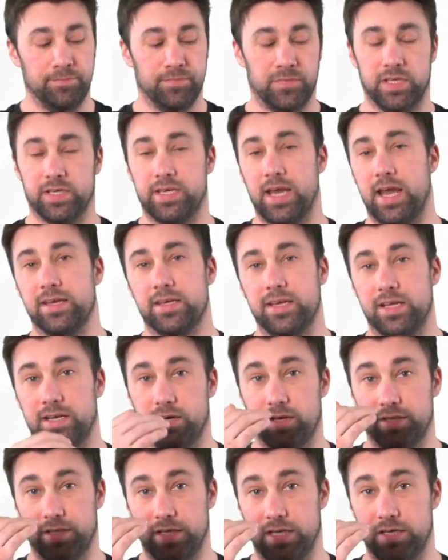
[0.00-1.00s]
You can get
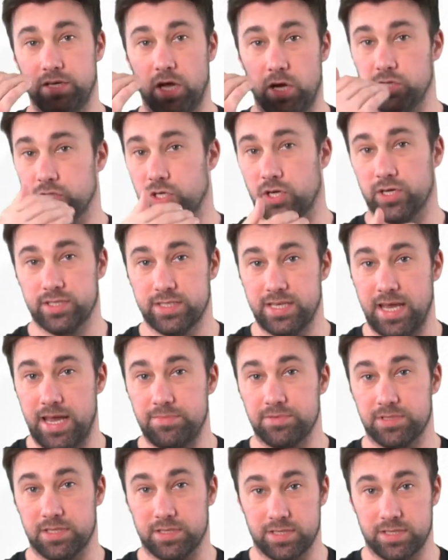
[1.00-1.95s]
like the no shine tapes